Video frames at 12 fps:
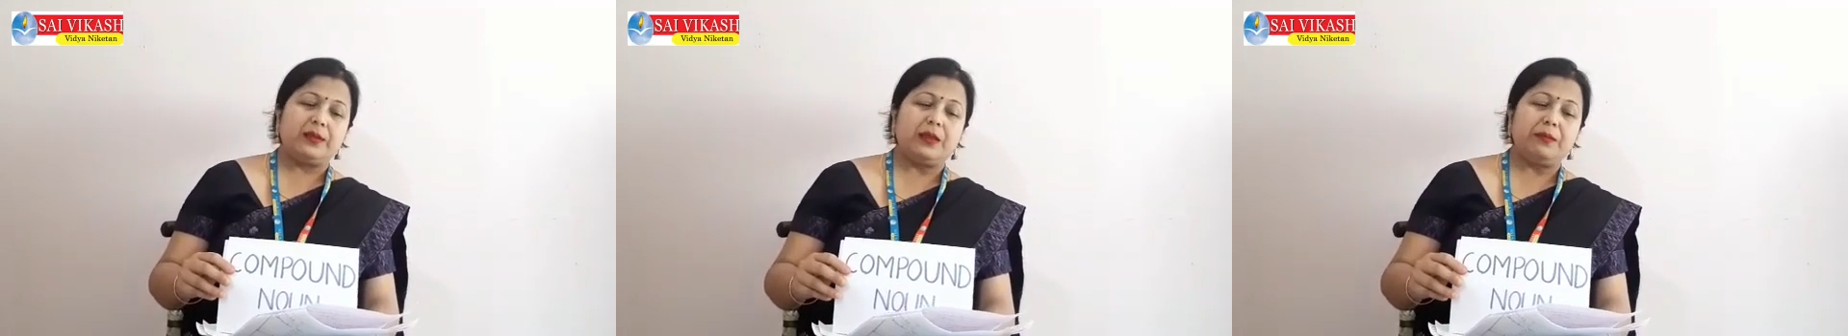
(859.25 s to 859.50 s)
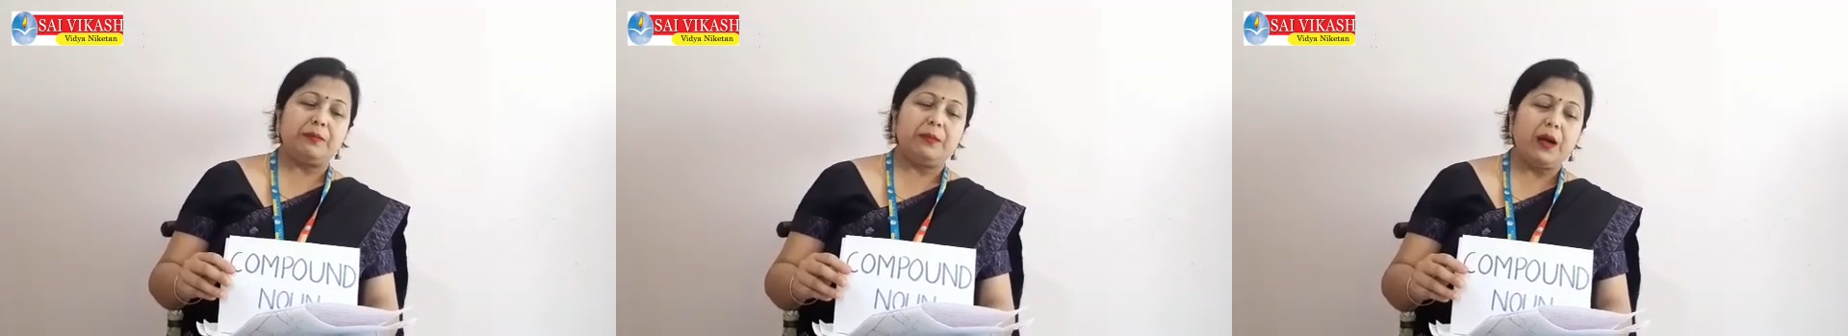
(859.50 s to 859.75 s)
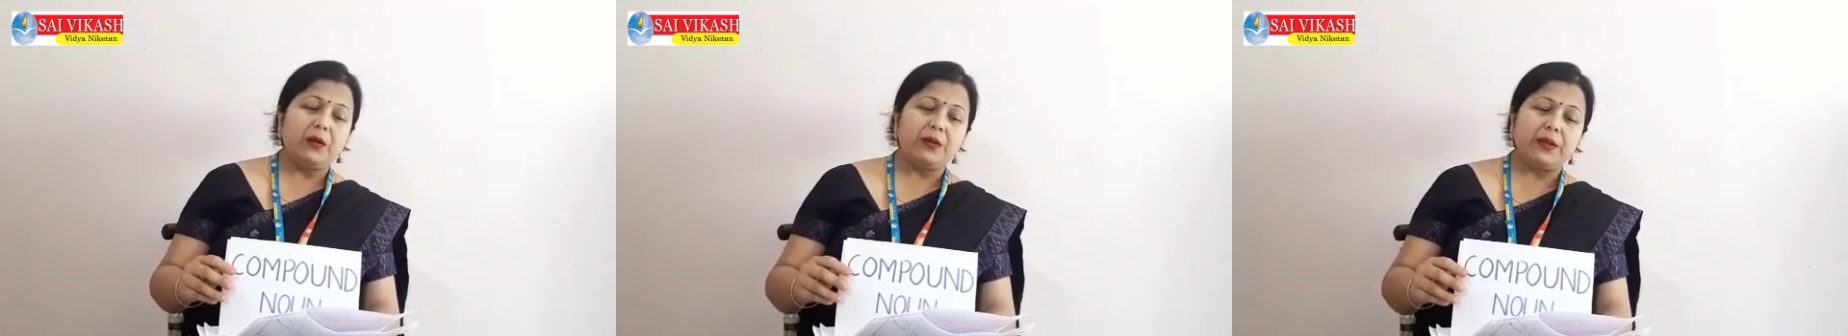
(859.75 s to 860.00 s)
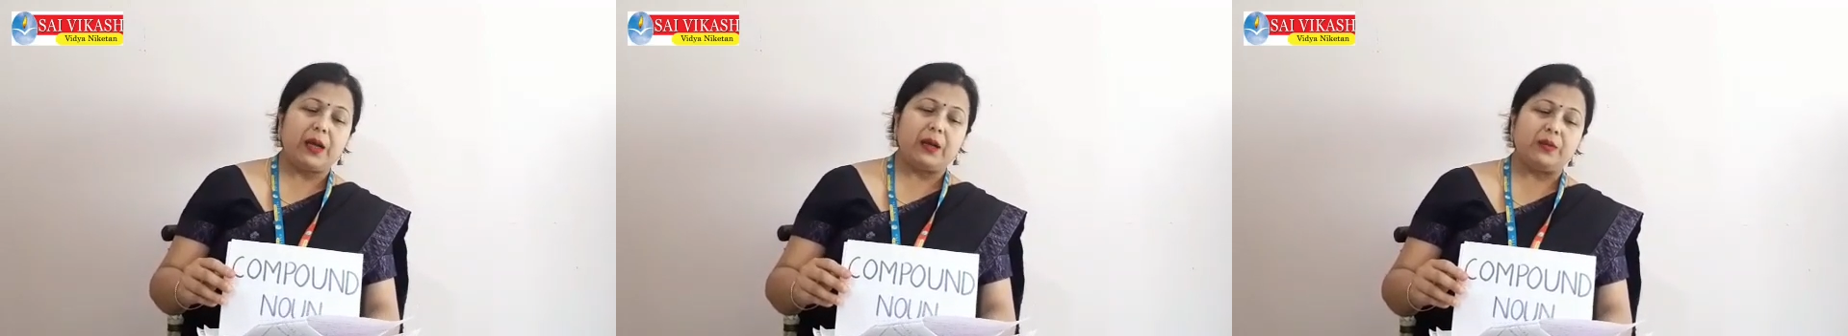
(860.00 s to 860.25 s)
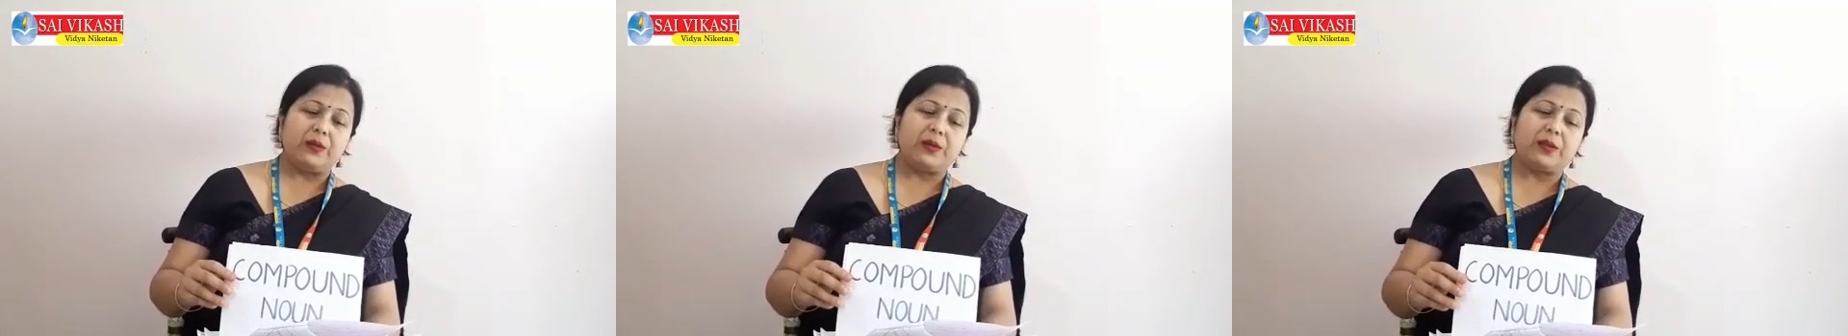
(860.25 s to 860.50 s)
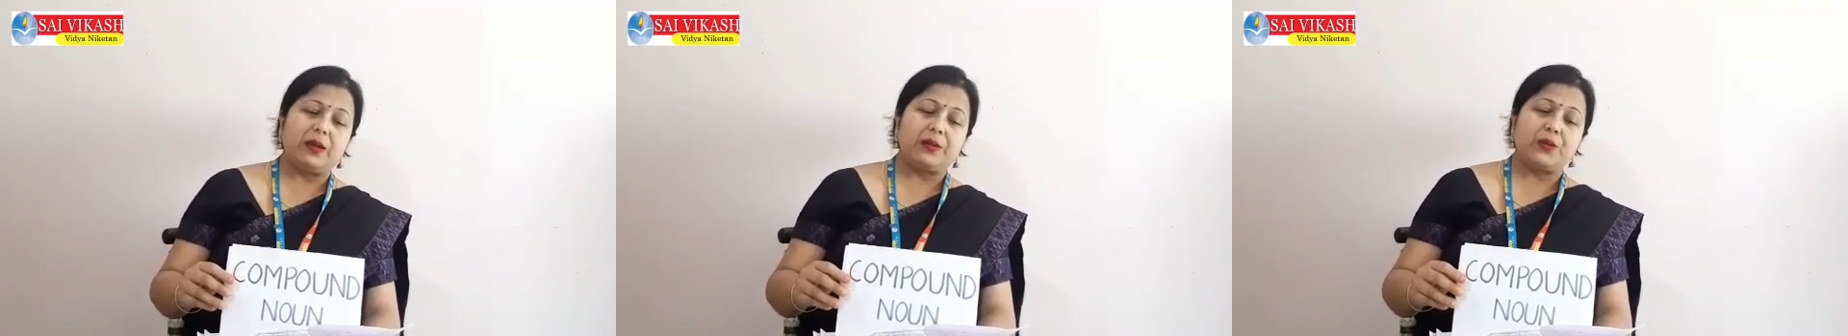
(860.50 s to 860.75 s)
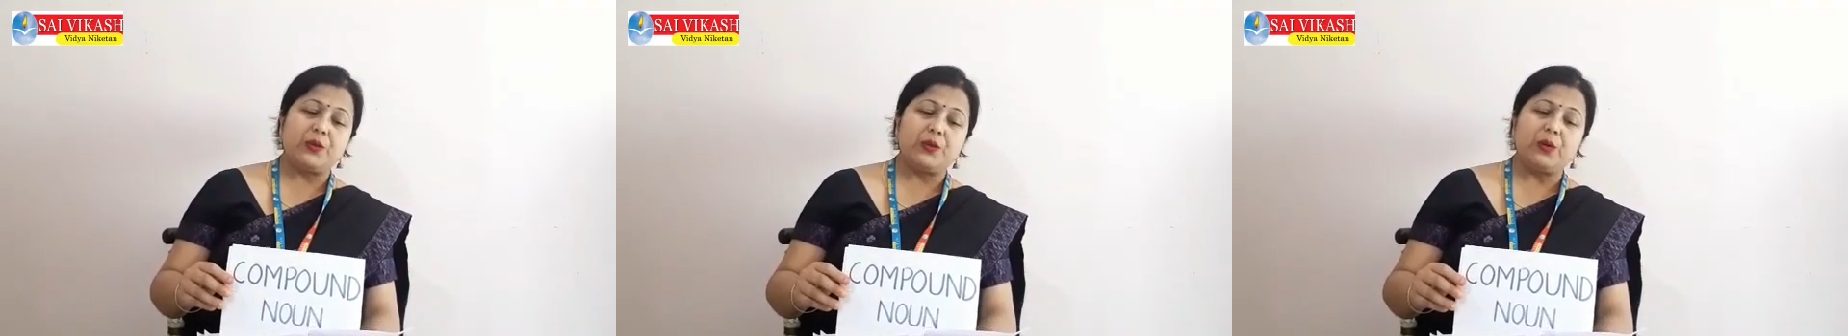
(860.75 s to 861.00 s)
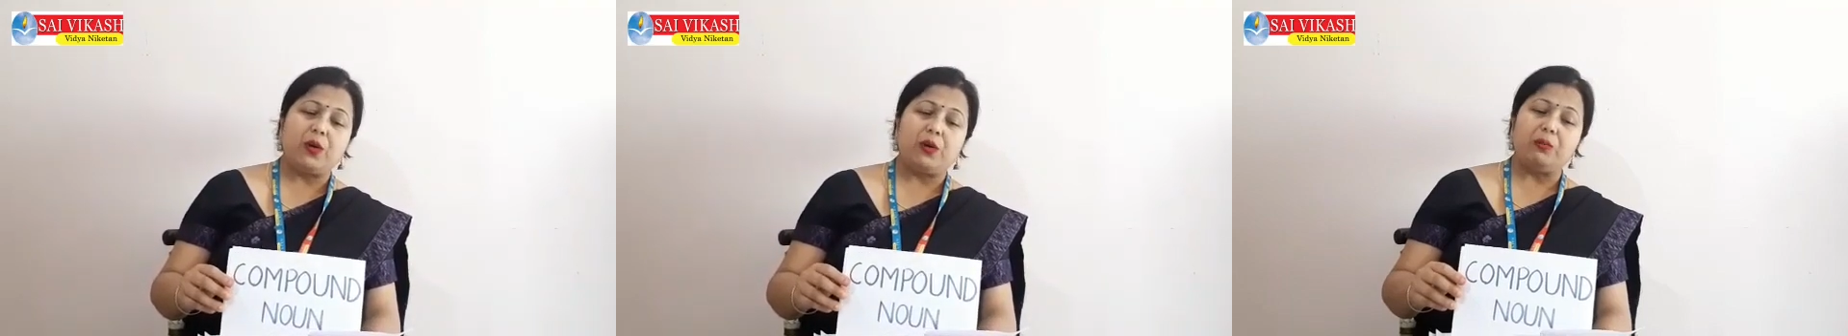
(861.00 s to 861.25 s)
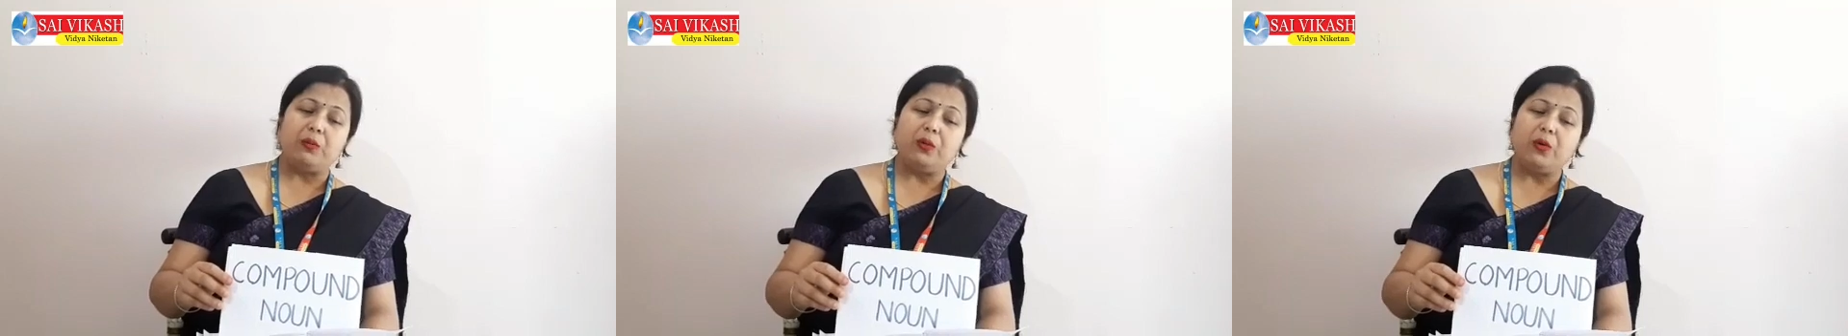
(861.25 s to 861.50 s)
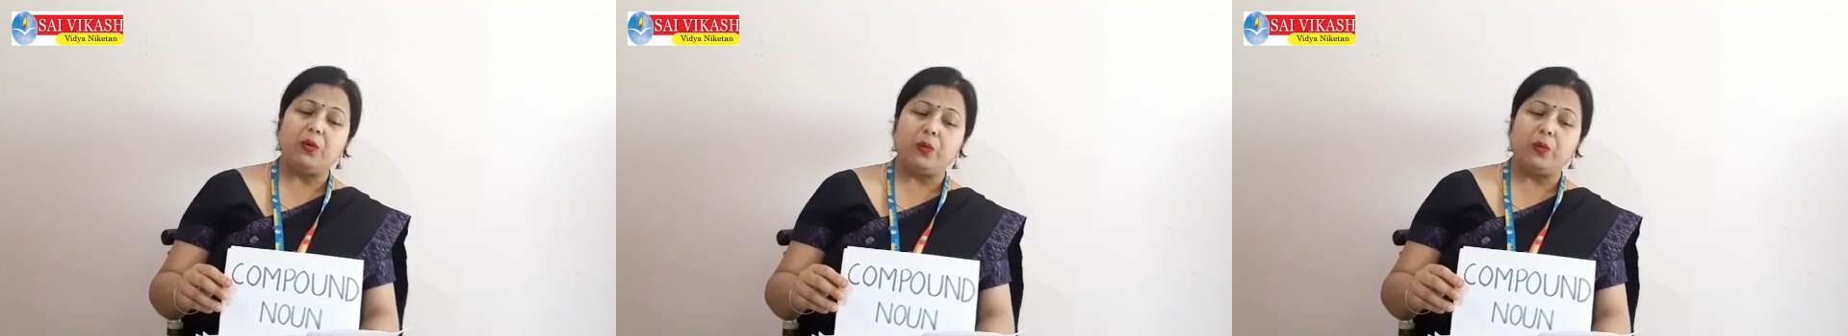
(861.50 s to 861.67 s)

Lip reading: Compound nouns are 2 or more